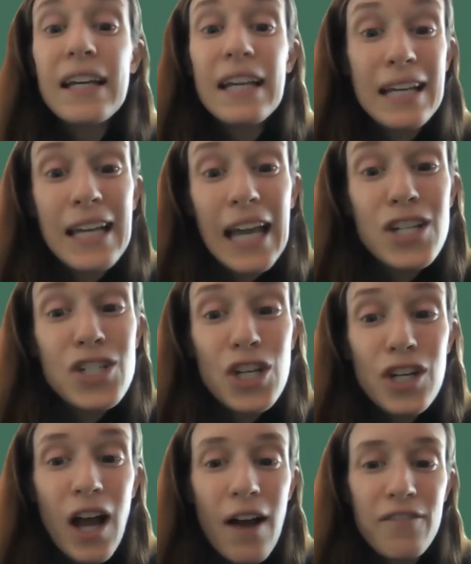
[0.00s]
engage
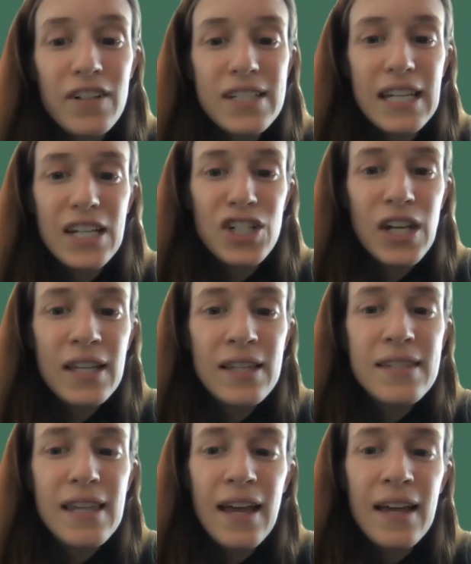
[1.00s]
in
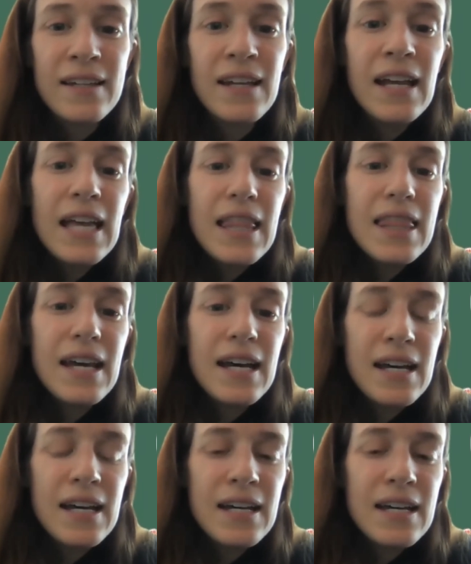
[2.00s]
conversations. And
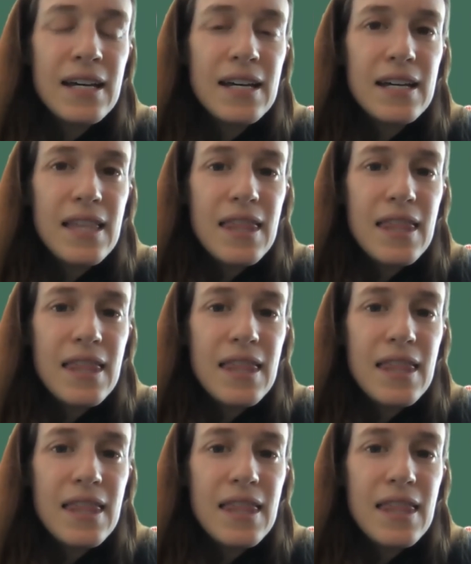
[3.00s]
the